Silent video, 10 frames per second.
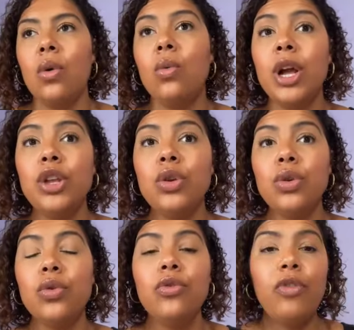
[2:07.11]
When
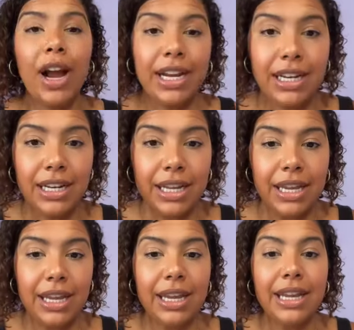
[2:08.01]
you
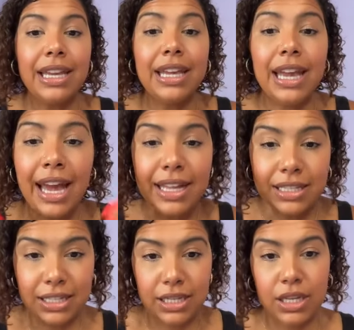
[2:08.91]
finally
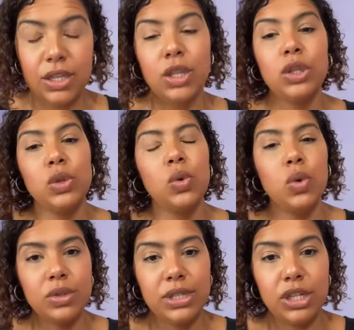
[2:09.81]
get the
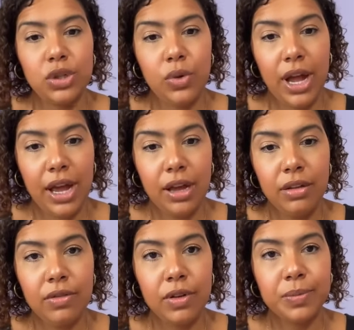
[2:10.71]
tools that you
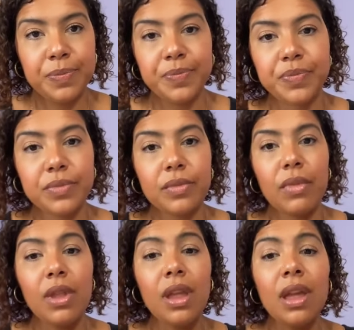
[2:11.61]
have,
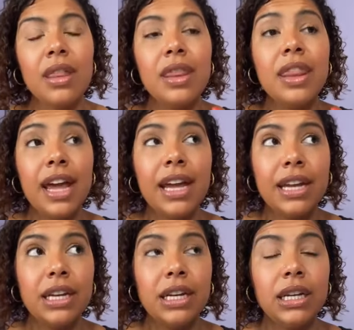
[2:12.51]

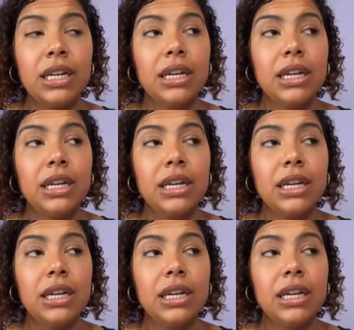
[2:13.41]
then